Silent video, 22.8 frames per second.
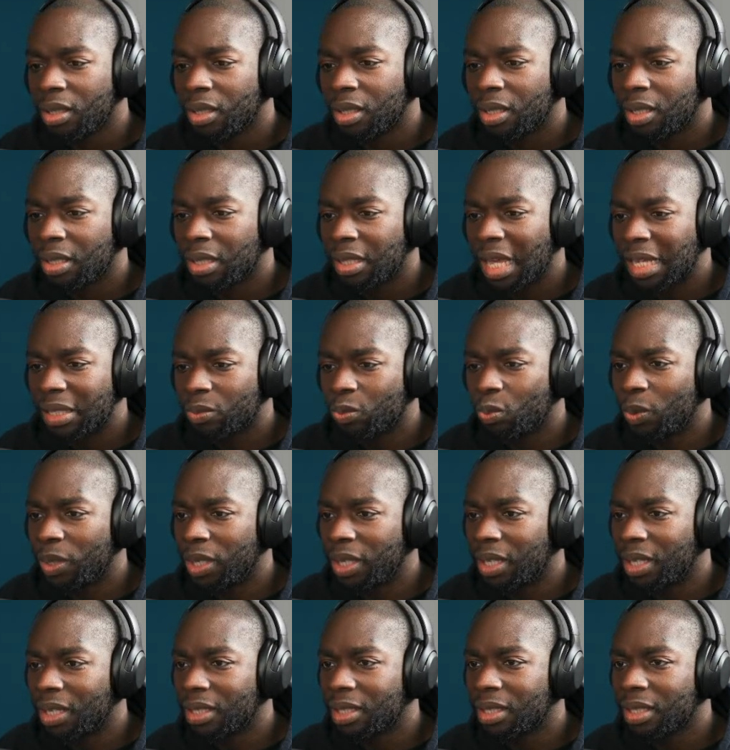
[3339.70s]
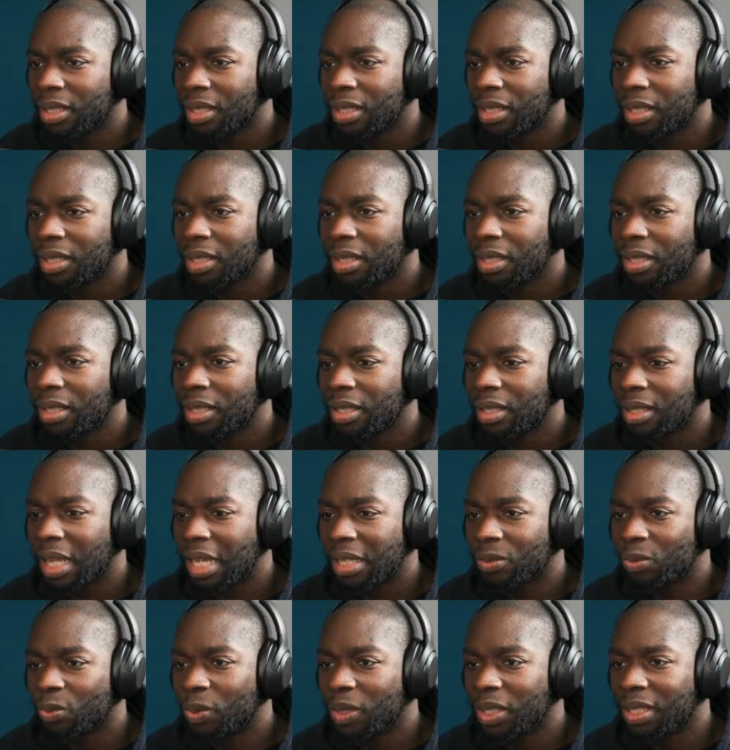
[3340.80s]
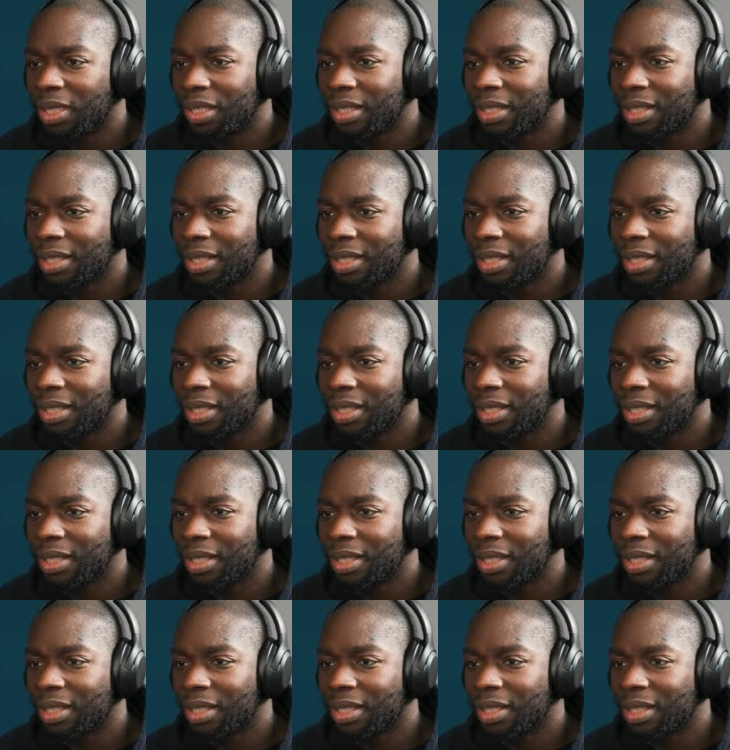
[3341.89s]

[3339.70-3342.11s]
That's weird. That's weird.